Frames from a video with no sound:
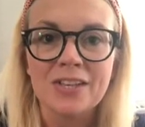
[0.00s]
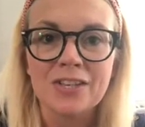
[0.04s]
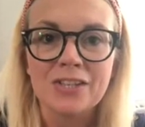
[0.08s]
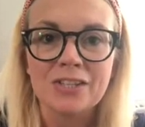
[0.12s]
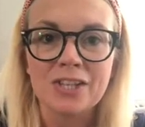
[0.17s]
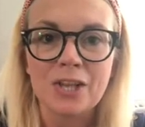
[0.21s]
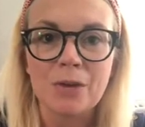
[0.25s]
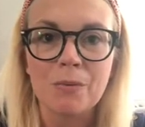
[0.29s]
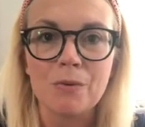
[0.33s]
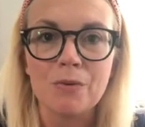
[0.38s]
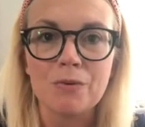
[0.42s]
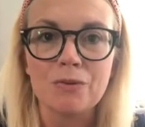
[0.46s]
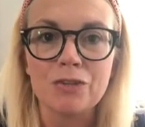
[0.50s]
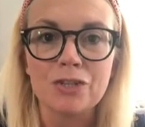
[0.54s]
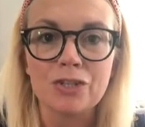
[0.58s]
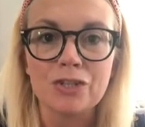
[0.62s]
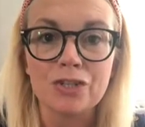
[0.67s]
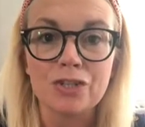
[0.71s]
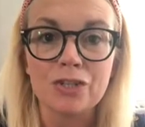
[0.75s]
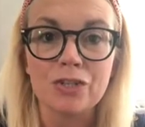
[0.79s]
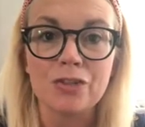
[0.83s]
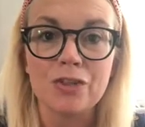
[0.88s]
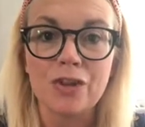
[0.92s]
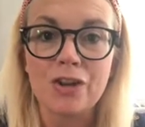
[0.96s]
So we'll
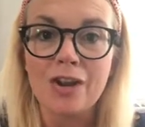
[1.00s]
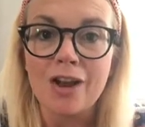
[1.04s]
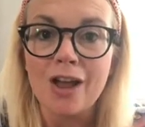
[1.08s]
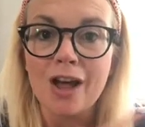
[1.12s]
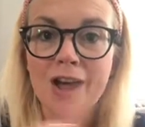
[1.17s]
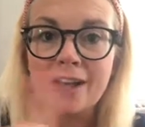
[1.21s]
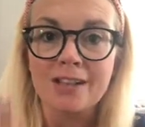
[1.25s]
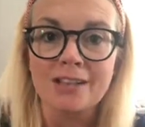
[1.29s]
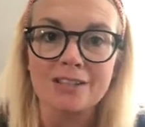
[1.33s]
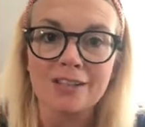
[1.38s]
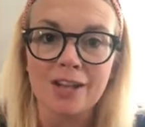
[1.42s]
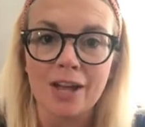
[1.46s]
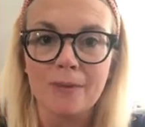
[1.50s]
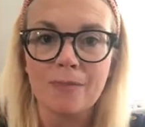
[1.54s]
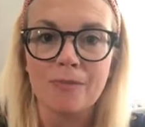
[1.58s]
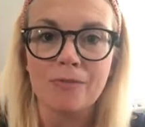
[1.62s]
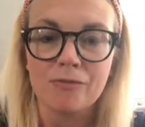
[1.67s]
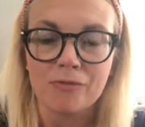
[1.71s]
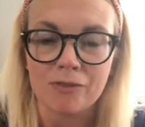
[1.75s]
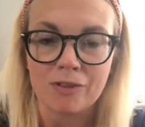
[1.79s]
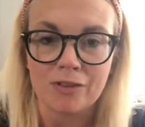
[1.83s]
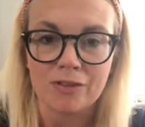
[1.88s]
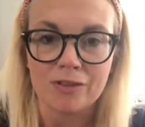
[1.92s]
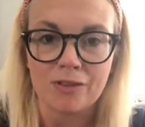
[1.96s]
just do the last time
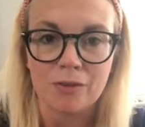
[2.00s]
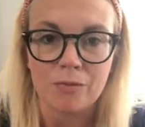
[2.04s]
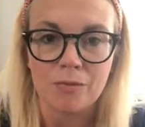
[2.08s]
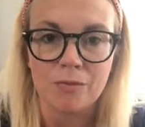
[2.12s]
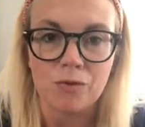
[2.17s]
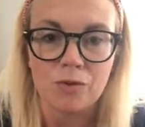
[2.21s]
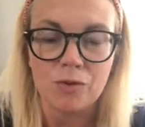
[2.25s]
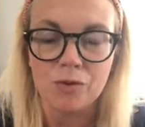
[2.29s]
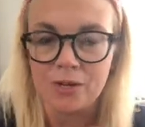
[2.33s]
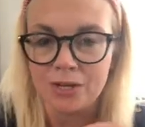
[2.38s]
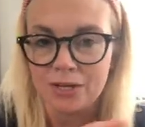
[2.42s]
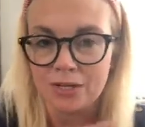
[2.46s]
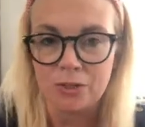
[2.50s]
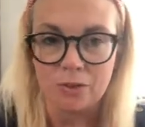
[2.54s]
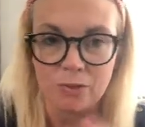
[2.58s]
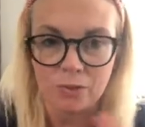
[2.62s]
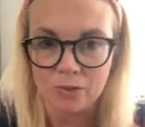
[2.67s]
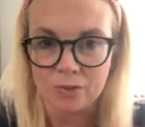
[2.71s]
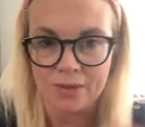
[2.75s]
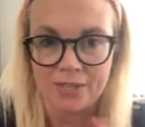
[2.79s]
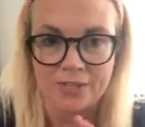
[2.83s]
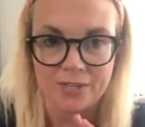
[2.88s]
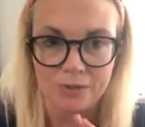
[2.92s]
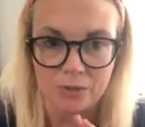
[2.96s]
through. So you can do
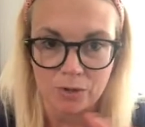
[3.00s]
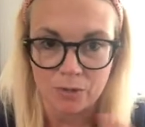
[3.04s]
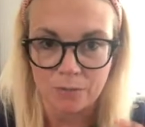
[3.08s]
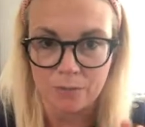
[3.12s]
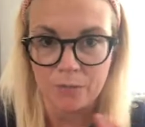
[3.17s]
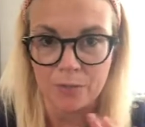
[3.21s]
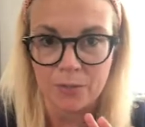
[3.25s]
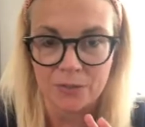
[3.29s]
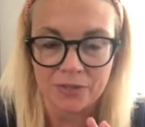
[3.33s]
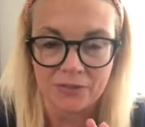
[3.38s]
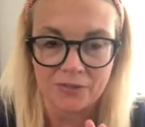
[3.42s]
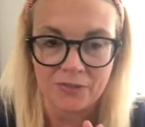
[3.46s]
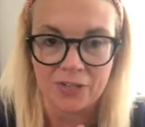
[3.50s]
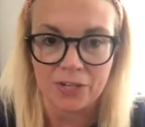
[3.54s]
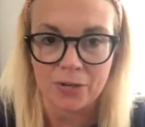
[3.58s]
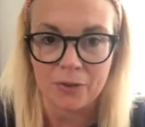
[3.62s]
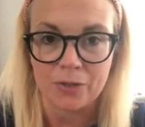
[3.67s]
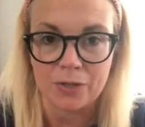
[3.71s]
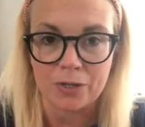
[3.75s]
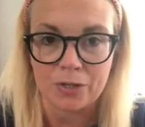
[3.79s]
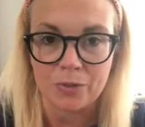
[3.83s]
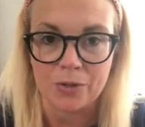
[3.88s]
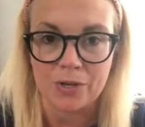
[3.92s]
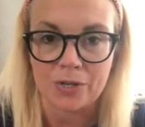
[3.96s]
all this, you can pause the
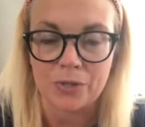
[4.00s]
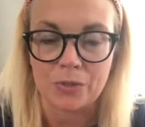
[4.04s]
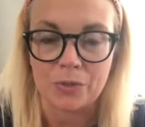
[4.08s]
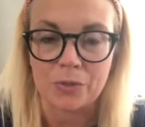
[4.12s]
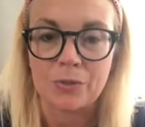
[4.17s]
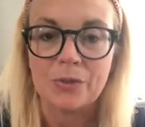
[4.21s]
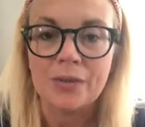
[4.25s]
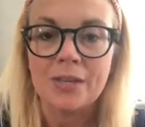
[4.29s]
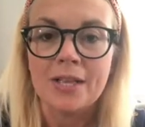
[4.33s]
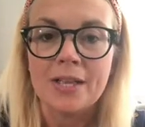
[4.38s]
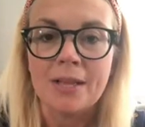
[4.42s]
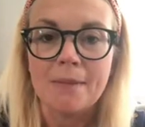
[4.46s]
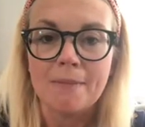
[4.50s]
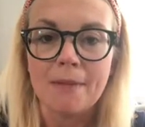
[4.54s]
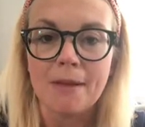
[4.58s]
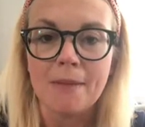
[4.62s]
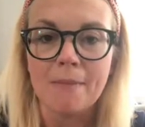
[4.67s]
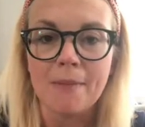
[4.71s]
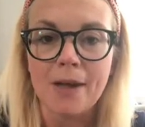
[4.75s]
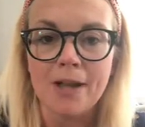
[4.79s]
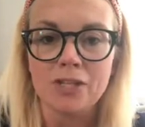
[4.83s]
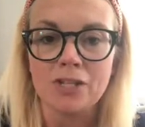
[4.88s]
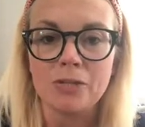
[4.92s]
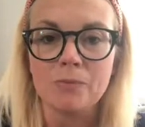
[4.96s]
video and do it all. But
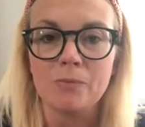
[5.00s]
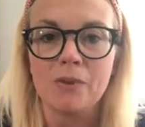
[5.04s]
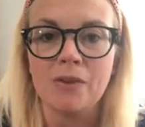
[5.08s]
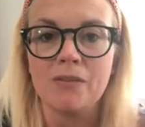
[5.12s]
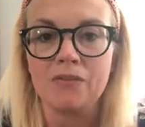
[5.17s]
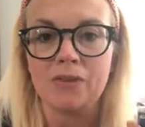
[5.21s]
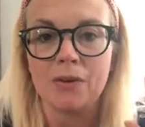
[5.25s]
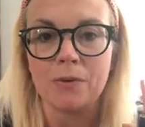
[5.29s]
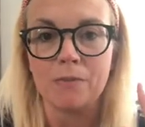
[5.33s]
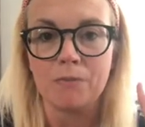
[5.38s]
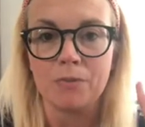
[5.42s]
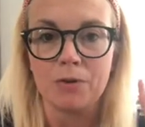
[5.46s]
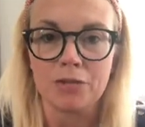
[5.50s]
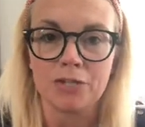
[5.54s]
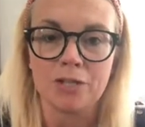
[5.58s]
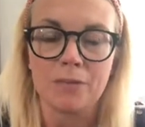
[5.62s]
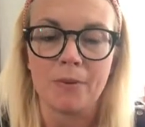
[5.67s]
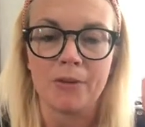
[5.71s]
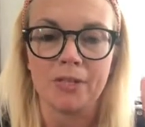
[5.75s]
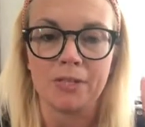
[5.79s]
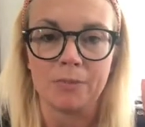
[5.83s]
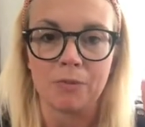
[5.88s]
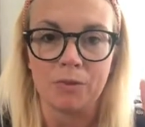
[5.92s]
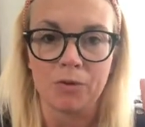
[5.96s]
imagine we've done push
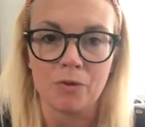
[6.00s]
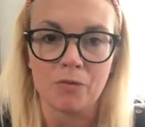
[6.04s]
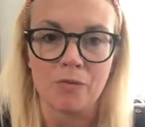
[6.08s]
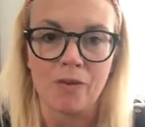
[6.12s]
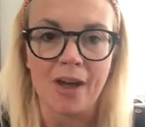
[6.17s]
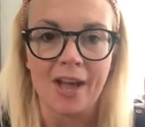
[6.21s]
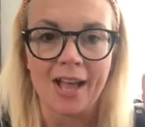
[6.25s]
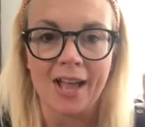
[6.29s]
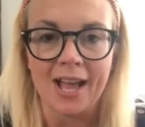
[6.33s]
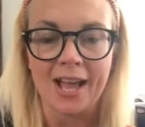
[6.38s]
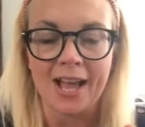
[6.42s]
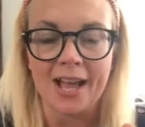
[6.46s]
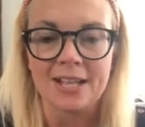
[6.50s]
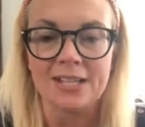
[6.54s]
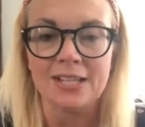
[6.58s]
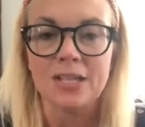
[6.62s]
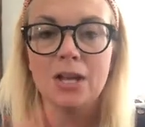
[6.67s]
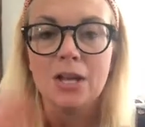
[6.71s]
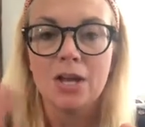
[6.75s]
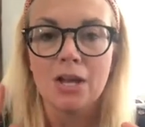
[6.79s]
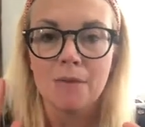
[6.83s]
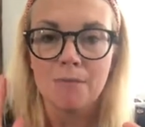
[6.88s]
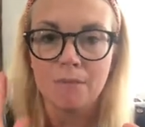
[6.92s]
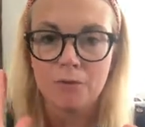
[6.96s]
the button with your right hand,
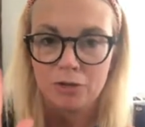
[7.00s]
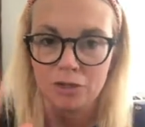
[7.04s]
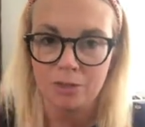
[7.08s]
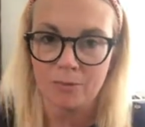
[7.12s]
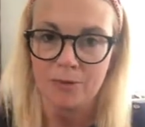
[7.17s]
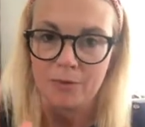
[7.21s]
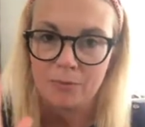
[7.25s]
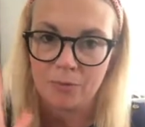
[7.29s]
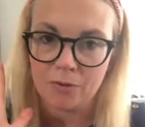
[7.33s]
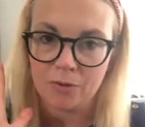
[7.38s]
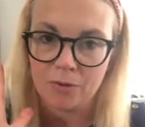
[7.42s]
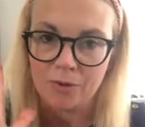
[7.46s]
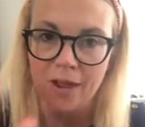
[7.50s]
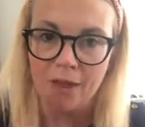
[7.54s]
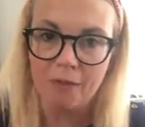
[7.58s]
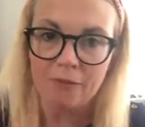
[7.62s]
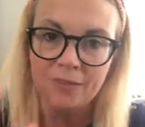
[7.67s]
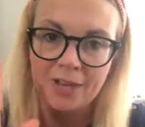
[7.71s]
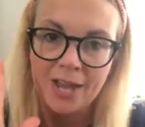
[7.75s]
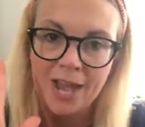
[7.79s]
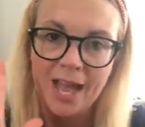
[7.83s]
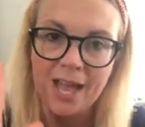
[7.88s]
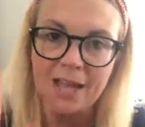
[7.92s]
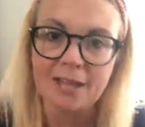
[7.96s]
push the button with your
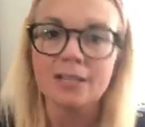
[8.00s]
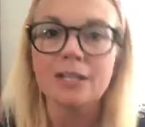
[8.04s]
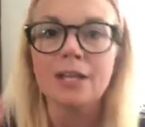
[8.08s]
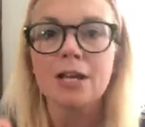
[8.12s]
left hand,